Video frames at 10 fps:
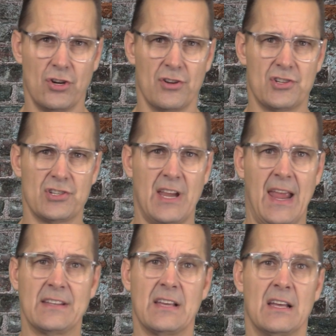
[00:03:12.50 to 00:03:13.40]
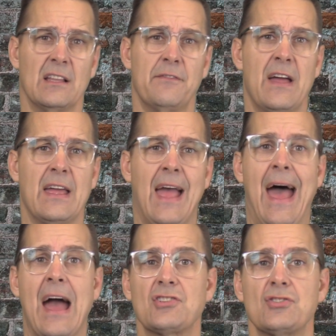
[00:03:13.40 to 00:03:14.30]
Church, Anton LaVey,
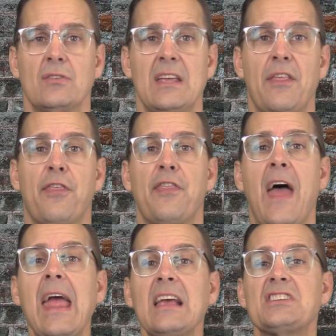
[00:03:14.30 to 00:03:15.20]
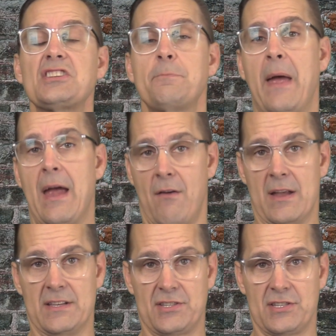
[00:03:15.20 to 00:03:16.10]
actually thanks
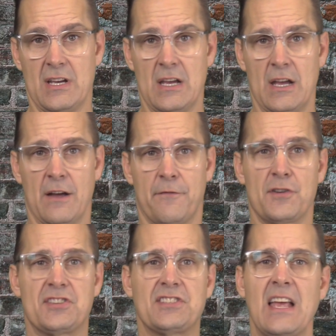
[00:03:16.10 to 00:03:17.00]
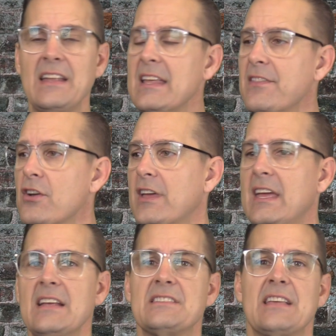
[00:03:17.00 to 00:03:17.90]
parents for sending their
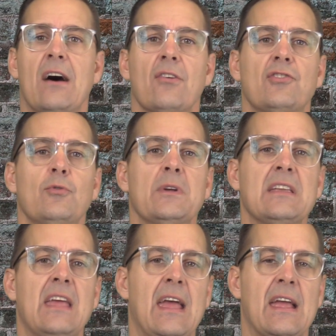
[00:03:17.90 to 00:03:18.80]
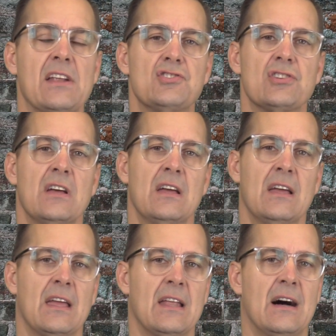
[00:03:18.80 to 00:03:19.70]
kids out to engage
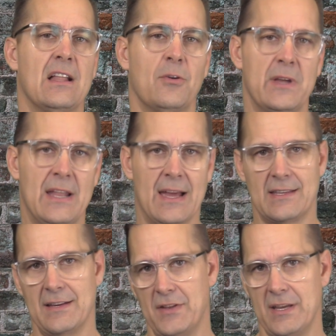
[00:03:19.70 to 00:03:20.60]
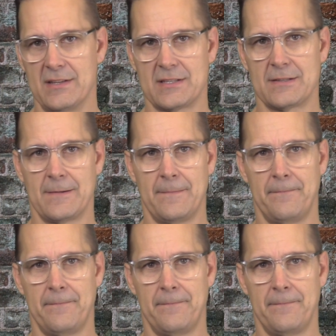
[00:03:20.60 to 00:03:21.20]
in Halloween activities.